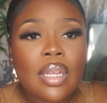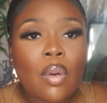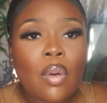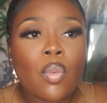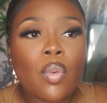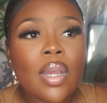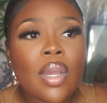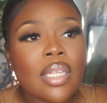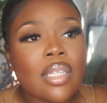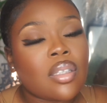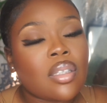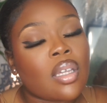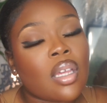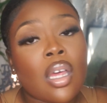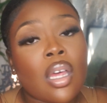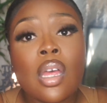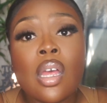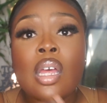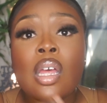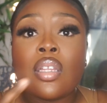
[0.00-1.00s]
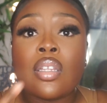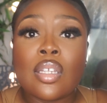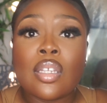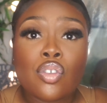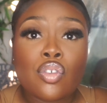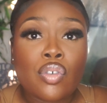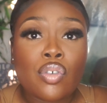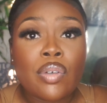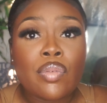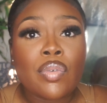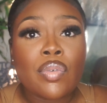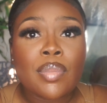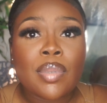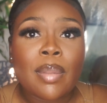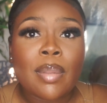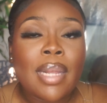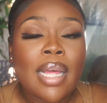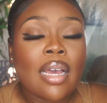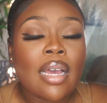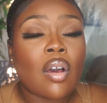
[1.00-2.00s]
now walking to the screen rooms,
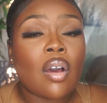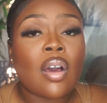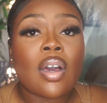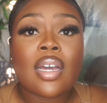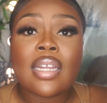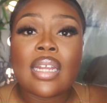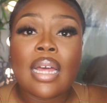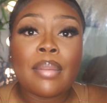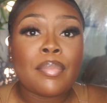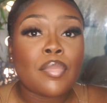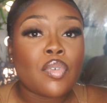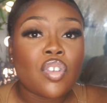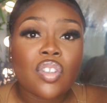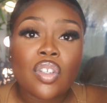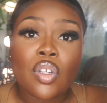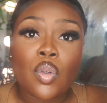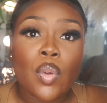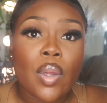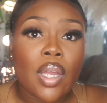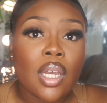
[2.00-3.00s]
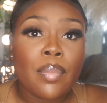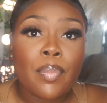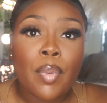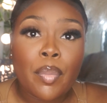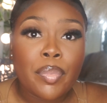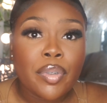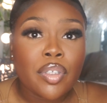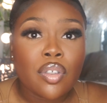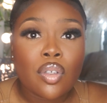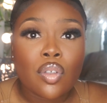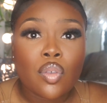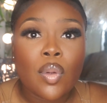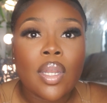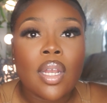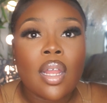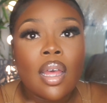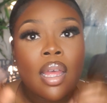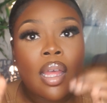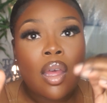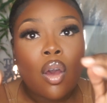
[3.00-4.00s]
I'm like, I'm just gonna quickly pop into the
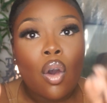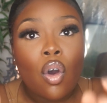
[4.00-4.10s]
toilet,